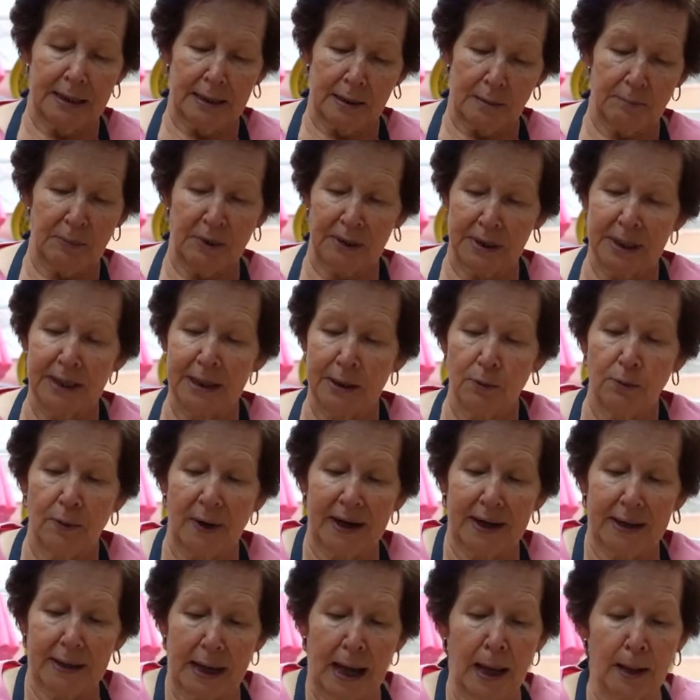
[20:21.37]
But
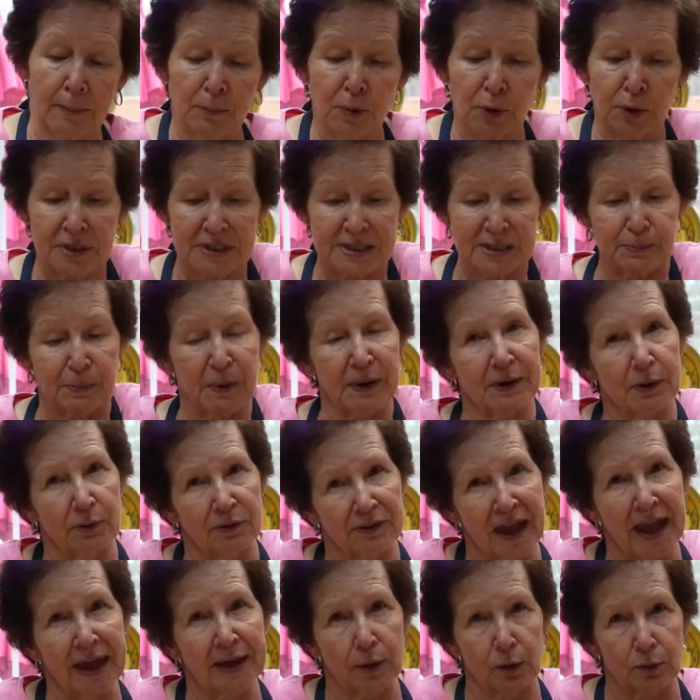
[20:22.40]
anyway, I'm going to sprinkle
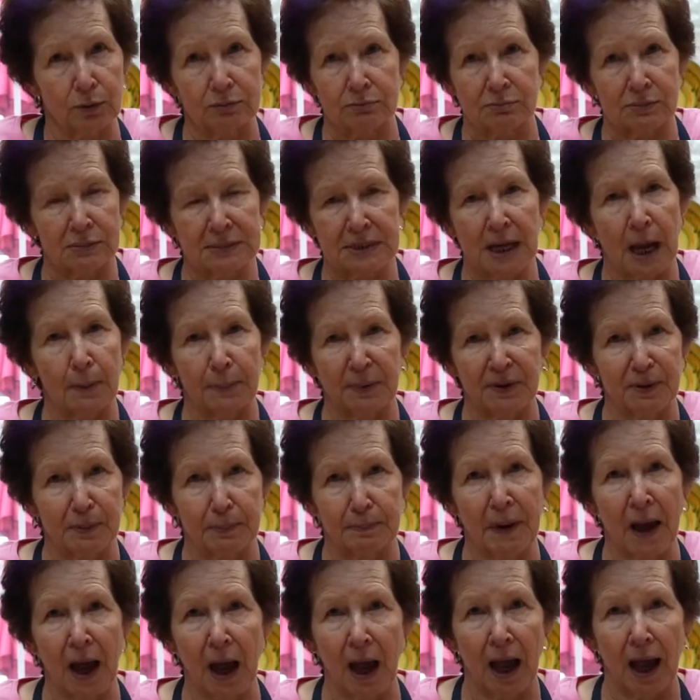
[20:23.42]
that on top of the
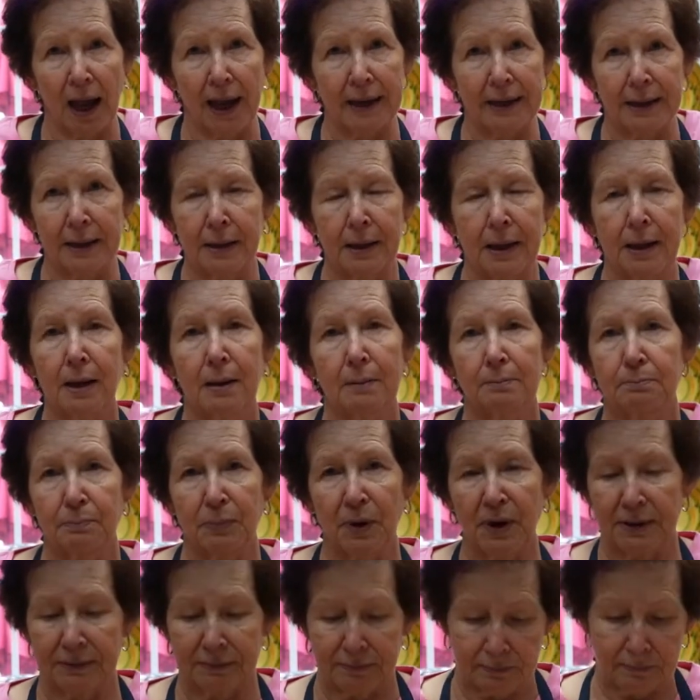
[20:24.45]
pie.
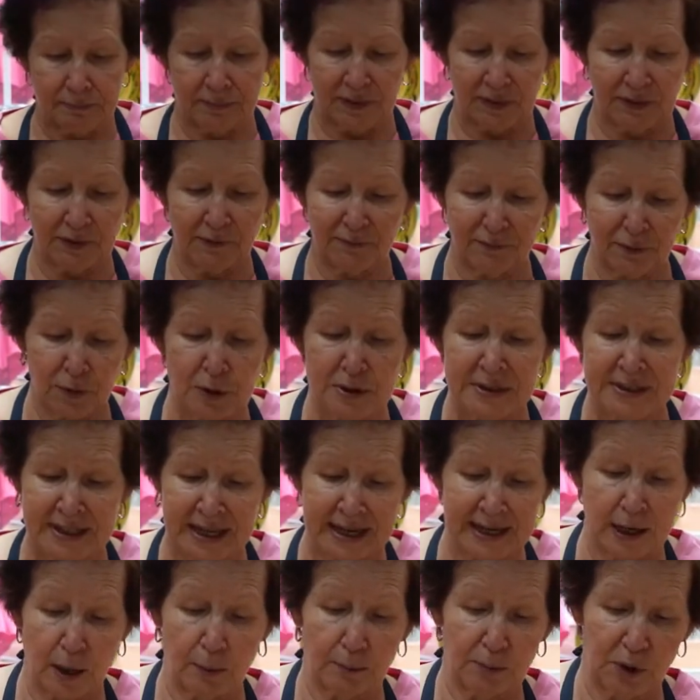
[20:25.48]
But the first
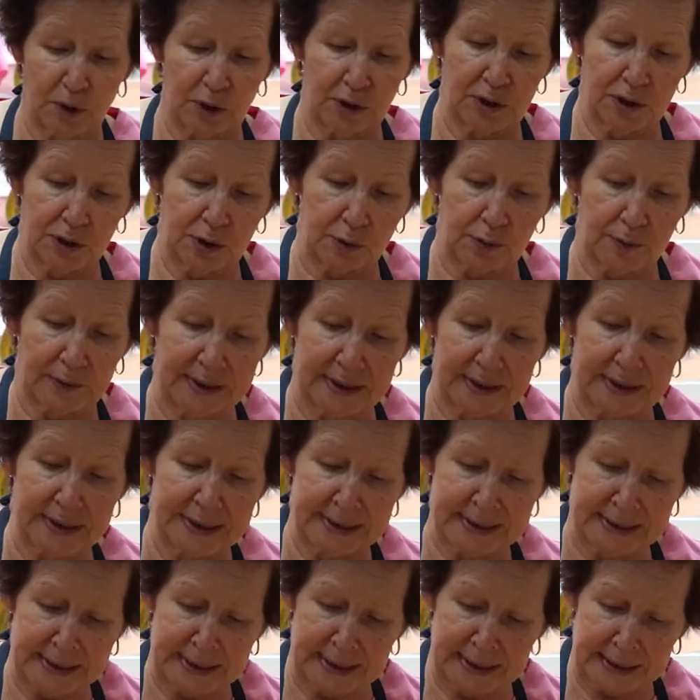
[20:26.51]
thing I'm going to do
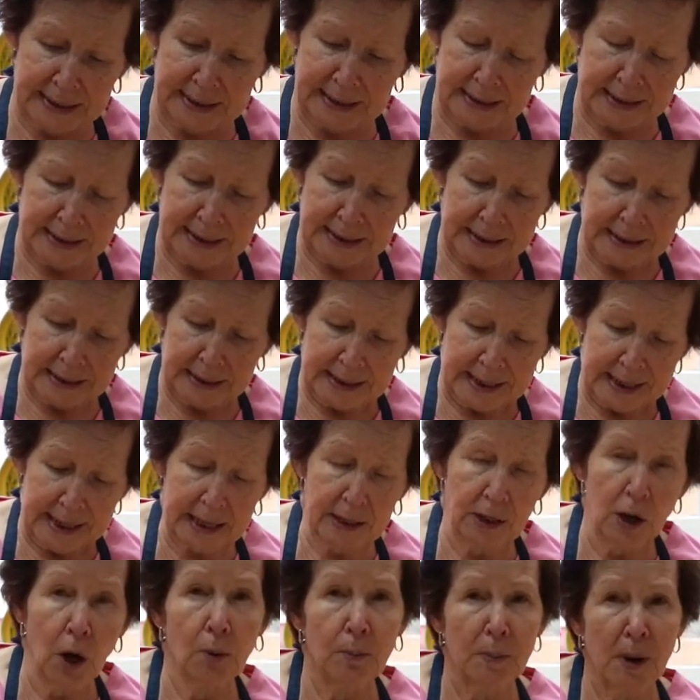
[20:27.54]
is,
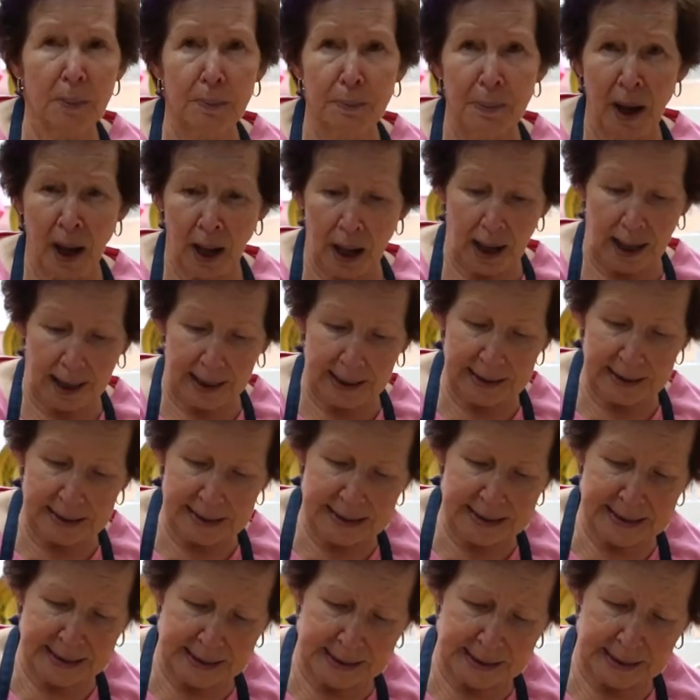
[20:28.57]
in all my
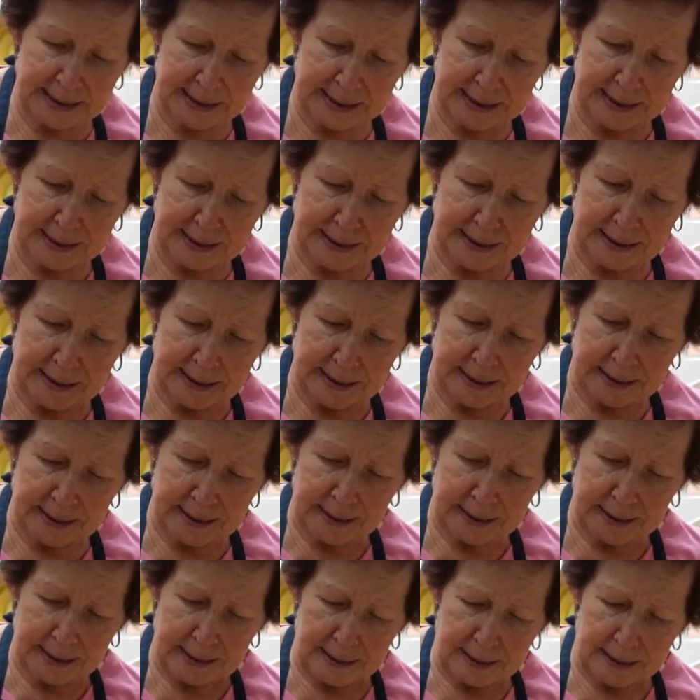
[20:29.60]
pies,
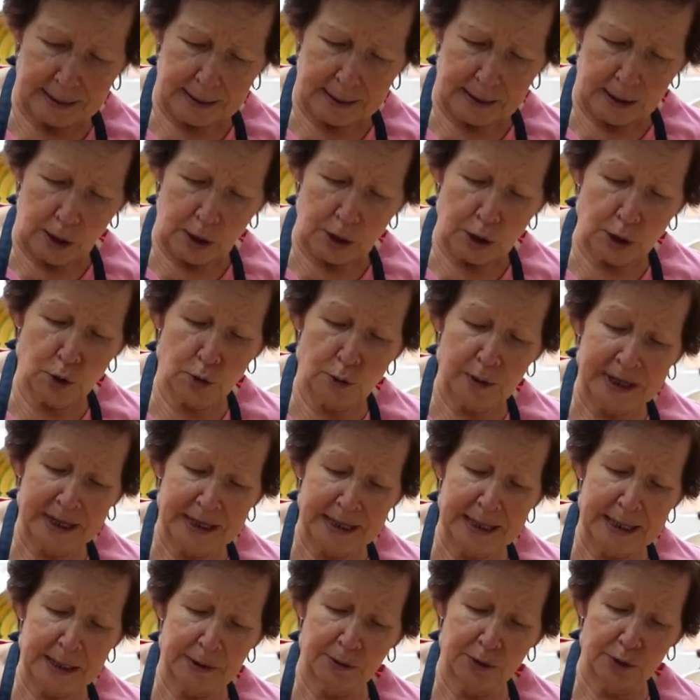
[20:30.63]
you can
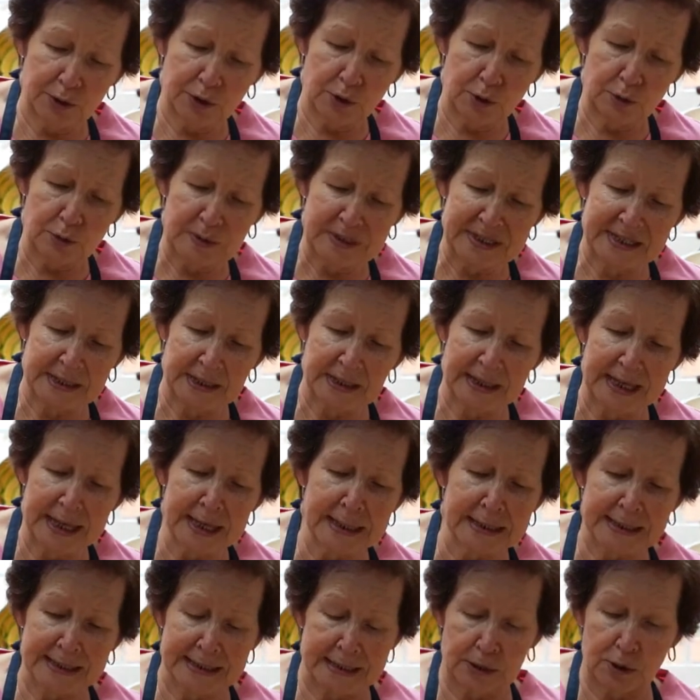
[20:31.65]
either do
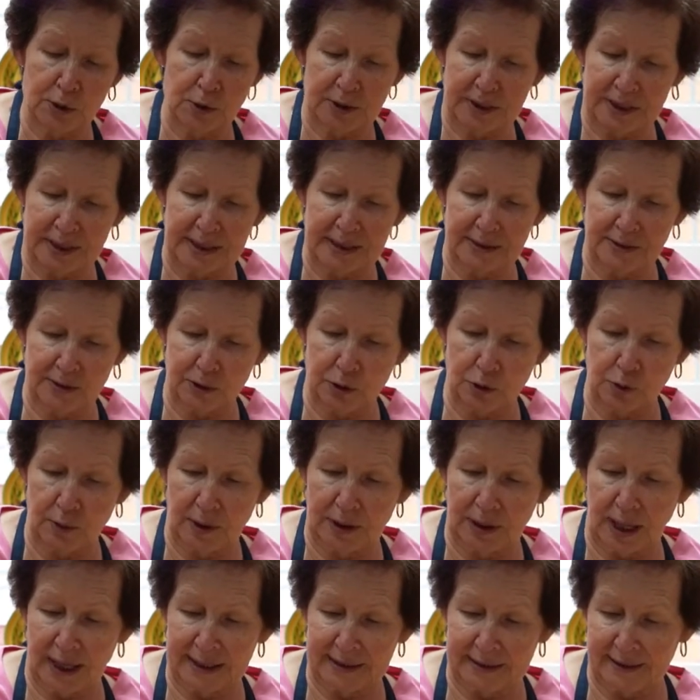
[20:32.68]
slits, you can either do it
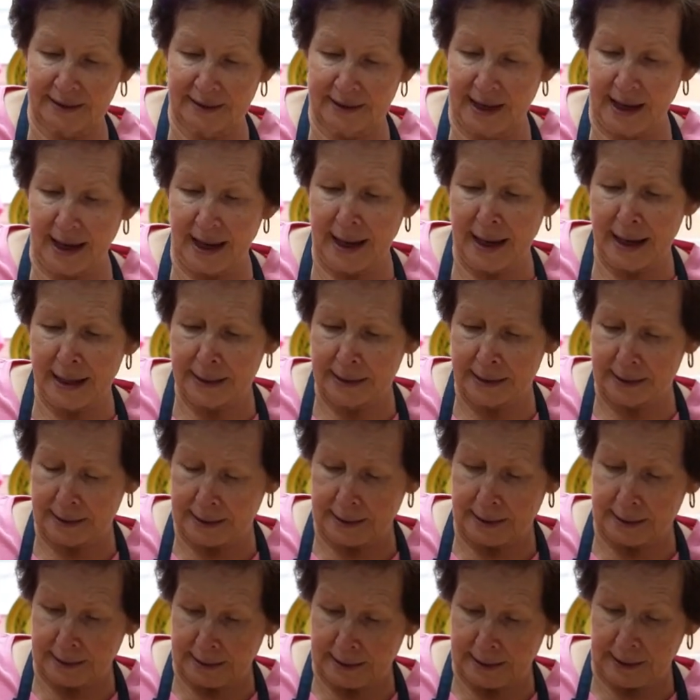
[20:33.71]
like that,
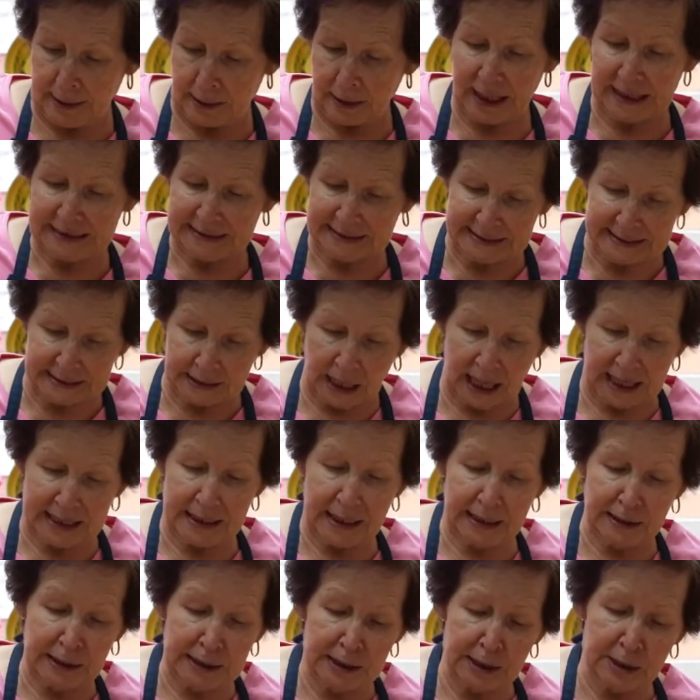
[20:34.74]
like
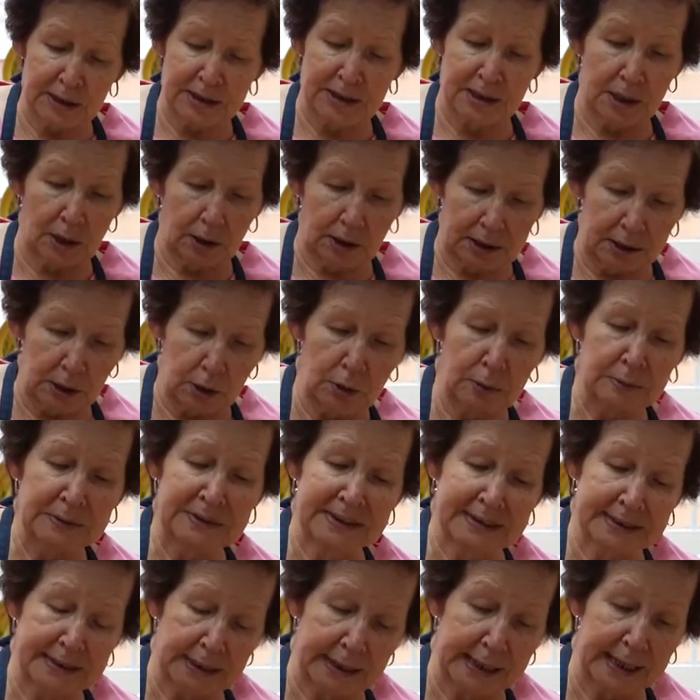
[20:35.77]
just a little
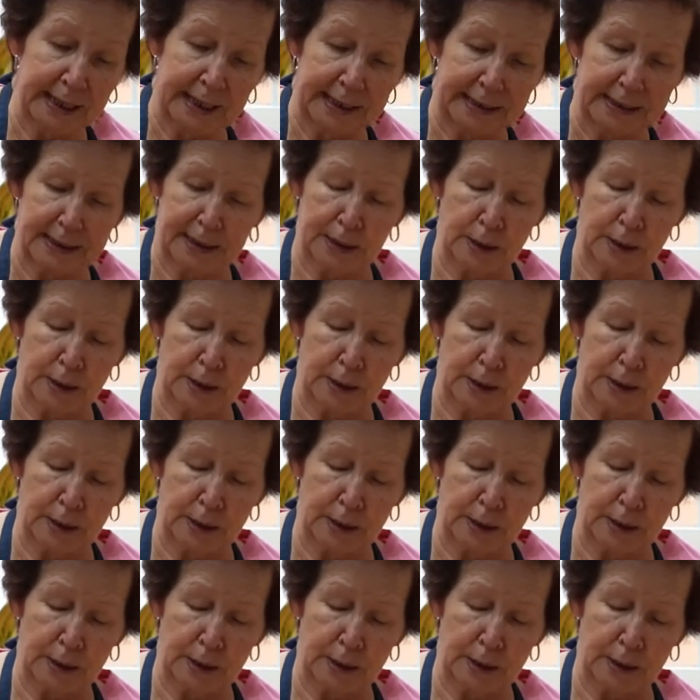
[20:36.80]
slit